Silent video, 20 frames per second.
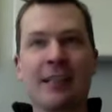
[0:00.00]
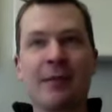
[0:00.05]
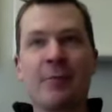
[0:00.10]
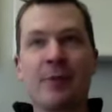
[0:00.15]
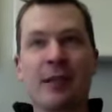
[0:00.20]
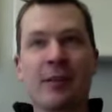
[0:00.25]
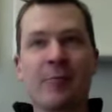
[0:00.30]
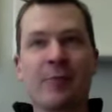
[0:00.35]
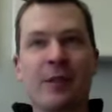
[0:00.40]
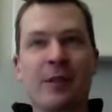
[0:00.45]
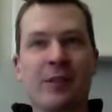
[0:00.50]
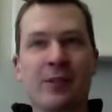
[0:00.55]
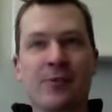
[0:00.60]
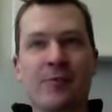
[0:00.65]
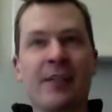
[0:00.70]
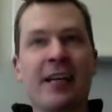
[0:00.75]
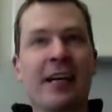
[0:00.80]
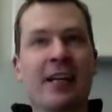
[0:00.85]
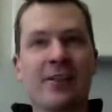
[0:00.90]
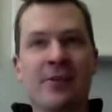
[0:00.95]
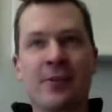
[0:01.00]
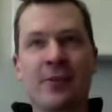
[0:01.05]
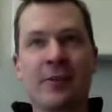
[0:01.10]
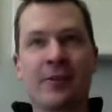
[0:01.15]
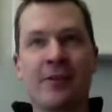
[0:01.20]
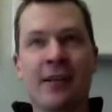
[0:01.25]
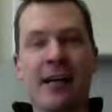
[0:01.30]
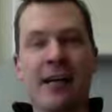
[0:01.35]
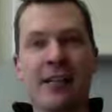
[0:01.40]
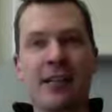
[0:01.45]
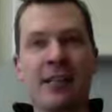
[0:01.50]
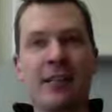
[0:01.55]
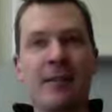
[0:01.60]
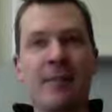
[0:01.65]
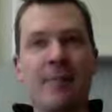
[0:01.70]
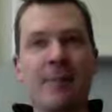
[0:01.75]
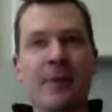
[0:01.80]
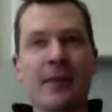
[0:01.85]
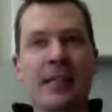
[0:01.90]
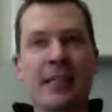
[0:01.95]
But because we had sort of had
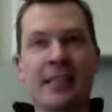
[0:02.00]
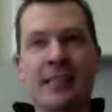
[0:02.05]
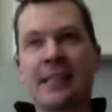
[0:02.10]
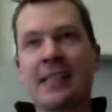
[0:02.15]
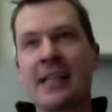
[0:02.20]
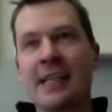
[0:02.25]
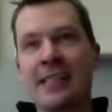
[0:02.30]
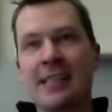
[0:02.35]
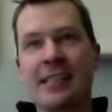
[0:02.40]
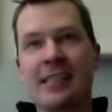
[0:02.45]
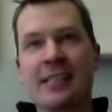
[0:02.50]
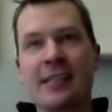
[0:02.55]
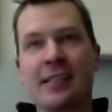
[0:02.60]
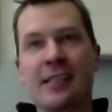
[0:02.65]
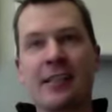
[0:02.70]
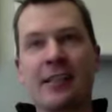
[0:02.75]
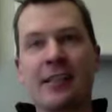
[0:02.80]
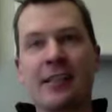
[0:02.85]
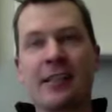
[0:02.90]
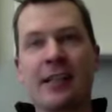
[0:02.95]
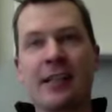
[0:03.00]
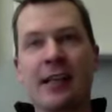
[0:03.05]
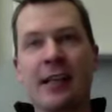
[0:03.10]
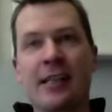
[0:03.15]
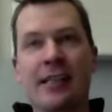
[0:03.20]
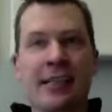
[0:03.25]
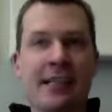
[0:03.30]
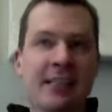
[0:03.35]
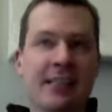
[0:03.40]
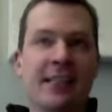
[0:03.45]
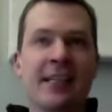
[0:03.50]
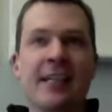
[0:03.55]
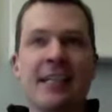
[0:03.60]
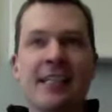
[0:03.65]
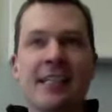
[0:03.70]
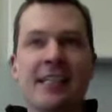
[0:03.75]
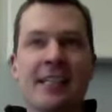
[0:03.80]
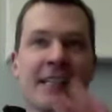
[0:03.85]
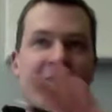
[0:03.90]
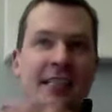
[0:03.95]
test cases and test
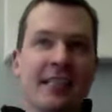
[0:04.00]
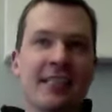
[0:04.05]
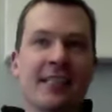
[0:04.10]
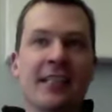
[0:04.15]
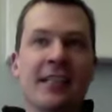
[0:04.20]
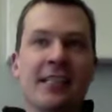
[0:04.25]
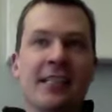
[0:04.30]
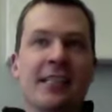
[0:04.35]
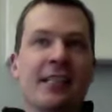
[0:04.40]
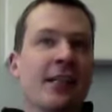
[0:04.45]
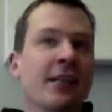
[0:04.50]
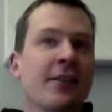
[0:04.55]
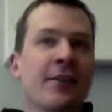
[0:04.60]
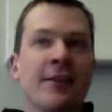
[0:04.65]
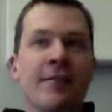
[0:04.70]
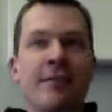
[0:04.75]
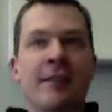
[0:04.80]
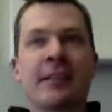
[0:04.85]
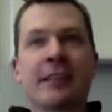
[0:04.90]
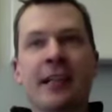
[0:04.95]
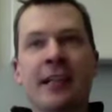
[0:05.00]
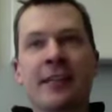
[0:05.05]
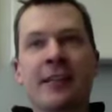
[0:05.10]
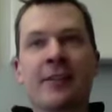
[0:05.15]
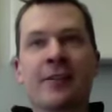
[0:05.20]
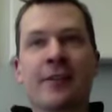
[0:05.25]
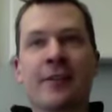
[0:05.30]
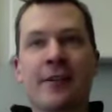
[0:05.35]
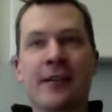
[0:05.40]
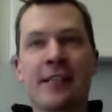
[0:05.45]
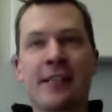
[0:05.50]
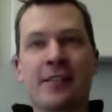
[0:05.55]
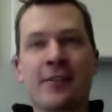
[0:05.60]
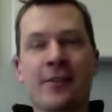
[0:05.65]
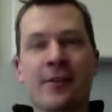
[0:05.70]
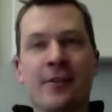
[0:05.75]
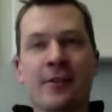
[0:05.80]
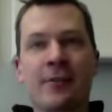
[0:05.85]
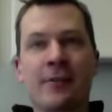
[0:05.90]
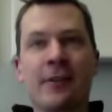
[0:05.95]
cases and test cases under different categories,
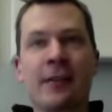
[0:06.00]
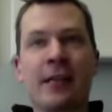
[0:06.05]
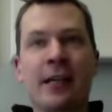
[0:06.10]
so,